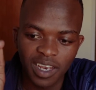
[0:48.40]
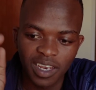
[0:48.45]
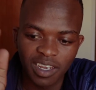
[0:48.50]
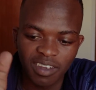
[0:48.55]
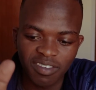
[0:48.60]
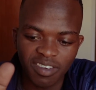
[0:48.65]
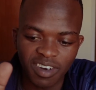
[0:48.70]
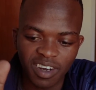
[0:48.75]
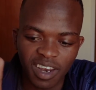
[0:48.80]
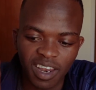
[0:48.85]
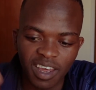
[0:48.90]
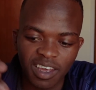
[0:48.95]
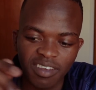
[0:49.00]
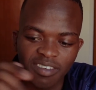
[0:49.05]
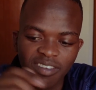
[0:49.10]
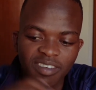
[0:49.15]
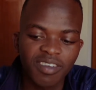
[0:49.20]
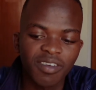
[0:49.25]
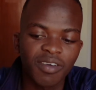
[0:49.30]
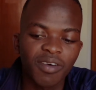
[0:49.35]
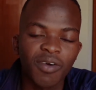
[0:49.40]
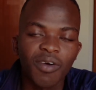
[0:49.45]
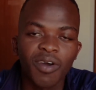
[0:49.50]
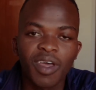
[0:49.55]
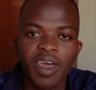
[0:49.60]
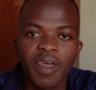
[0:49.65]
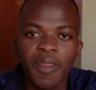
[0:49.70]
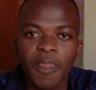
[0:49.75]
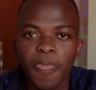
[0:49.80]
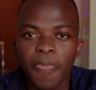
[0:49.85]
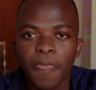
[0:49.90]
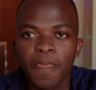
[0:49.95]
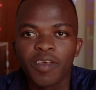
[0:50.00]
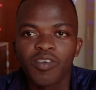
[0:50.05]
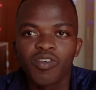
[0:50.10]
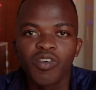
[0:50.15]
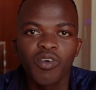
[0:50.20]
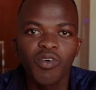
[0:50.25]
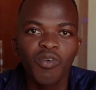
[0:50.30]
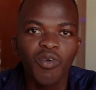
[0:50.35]
let's relax. Okay,
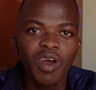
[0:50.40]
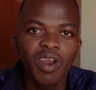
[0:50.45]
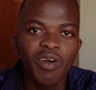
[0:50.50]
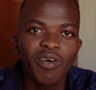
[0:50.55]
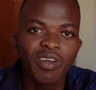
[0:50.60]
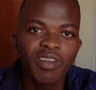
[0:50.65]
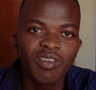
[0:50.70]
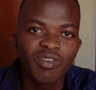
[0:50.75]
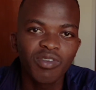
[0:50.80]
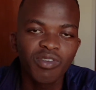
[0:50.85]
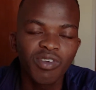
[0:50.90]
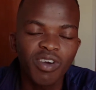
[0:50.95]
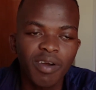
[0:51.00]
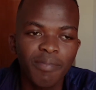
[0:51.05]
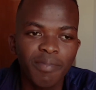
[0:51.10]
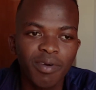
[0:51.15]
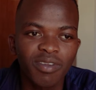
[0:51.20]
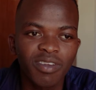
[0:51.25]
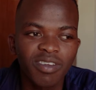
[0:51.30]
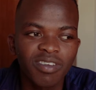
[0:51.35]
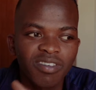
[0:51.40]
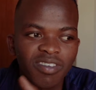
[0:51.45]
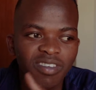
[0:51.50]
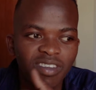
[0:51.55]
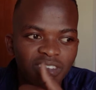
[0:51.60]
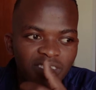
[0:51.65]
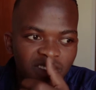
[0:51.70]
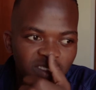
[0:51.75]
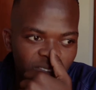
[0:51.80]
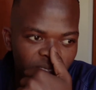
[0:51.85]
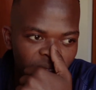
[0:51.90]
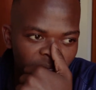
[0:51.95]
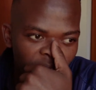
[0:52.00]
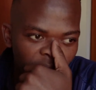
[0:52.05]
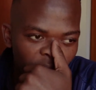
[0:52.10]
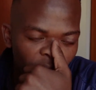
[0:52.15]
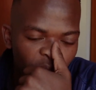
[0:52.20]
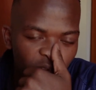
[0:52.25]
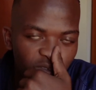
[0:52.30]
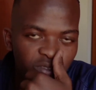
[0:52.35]
so what I want to talk about is this
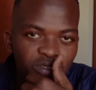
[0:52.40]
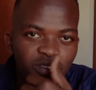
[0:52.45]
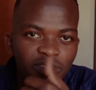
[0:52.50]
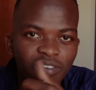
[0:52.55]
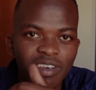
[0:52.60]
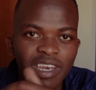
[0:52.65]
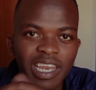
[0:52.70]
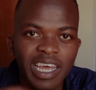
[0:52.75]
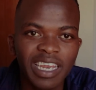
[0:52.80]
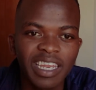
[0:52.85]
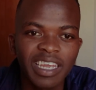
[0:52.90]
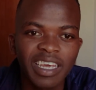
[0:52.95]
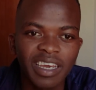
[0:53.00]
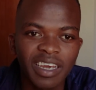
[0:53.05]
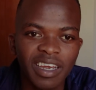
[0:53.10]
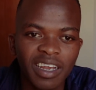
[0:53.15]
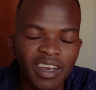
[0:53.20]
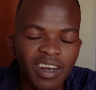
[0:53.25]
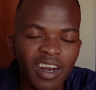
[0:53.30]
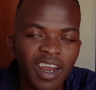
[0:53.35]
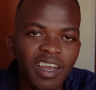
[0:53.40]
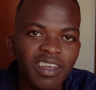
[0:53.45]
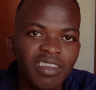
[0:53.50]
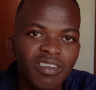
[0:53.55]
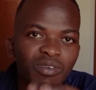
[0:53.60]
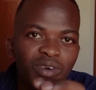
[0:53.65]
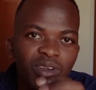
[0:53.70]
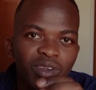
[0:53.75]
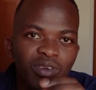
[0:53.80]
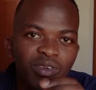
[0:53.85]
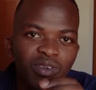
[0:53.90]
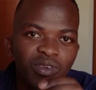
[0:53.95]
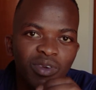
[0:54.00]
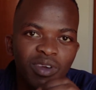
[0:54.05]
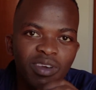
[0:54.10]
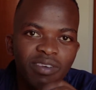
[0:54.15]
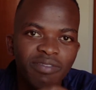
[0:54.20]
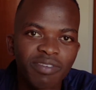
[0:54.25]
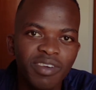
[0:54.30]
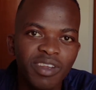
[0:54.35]
thing of learning, right? When you're
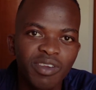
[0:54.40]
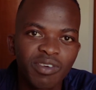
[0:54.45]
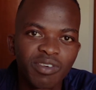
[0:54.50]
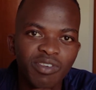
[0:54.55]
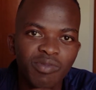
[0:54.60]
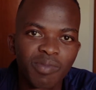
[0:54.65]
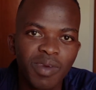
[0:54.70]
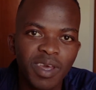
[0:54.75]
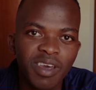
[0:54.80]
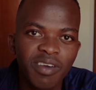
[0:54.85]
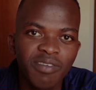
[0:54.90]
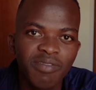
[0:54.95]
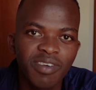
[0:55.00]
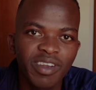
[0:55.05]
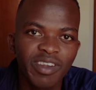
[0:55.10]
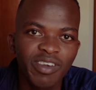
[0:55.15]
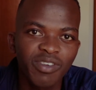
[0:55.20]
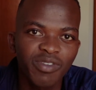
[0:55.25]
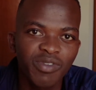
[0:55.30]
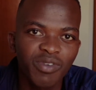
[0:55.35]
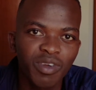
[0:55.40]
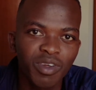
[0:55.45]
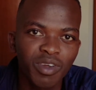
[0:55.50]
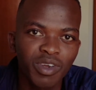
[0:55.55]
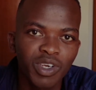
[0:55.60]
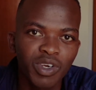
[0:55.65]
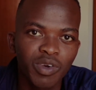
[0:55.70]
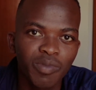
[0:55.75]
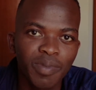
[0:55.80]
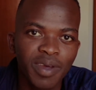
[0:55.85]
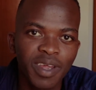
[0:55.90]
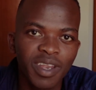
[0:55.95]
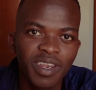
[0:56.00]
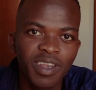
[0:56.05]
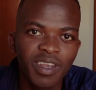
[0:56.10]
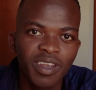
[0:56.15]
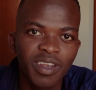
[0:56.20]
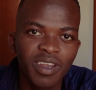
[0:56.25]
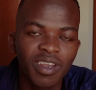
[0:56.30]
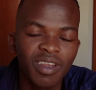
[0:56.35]
doing videos, making videos for YouTube
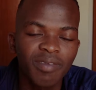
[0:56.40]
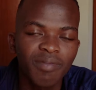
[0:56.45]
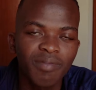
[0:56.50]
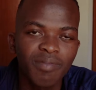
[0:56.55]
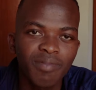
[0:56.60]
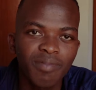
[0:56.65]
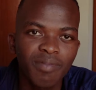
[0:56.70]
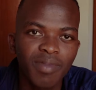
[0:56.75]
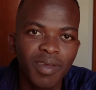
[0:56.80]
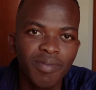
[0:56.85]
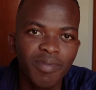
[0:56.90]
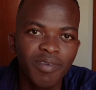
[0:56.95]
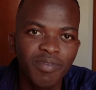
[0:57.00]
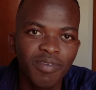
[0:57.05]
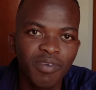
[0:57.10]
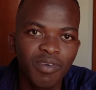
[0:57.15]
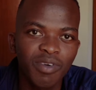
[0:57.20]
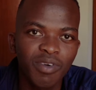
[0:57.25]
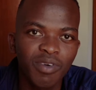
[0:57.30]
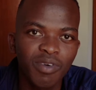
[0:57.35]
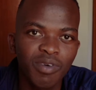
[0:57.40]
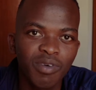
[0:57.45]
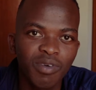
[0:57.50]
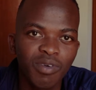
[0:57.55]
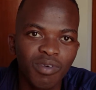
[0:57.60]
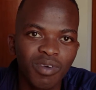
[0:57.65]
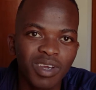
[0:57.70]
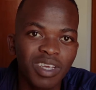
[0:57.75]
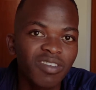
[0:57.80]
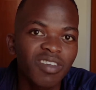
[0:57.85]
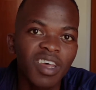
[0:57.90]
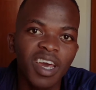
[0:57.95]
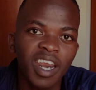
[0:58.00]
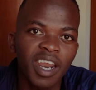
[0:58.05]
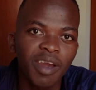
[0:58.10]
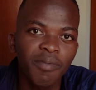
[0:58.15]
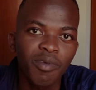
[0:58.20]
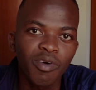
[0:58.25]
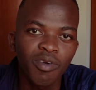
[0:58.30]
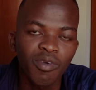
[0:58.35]
and maybe for your
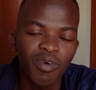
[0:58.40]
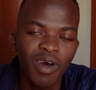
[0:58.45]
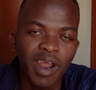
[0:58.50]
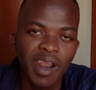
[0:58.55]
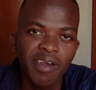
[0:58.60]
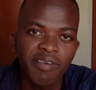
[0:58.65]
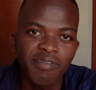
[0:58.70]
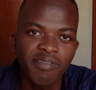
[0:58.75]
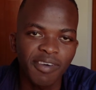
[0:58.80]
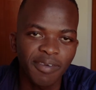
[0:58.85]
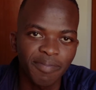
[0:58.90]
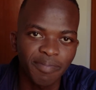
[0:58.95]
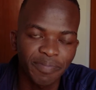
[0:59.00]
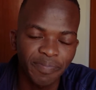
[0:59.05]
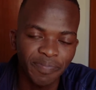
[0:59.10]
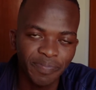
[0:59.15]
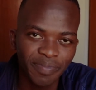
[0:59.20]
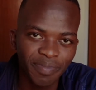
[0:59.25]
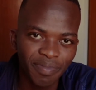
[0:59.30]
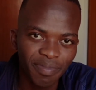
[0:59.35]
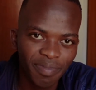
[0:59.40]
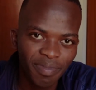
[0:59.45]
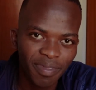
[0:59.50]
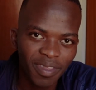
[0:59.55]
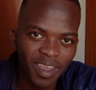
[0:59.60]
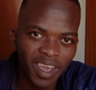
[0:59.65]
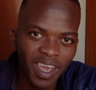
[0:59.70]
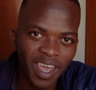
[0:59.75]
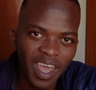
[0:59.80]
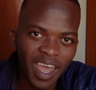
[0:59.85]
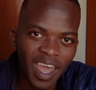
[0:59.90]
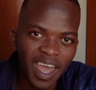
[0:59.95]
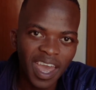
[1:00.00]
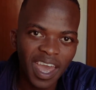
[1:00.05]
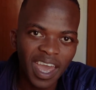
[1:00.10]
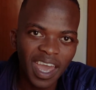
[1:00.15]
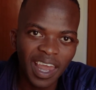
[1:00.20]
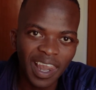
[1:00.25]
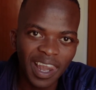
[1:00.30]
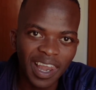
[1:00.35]
Instagram or whatever,
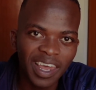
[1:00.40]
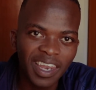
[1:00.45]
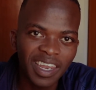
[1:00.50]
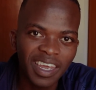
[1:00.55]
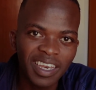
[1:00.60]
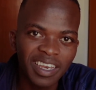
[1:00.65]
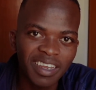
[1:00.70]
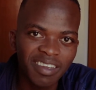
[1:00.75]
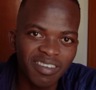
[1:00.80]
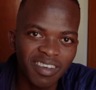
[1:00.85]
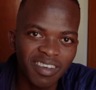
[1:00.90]
learning the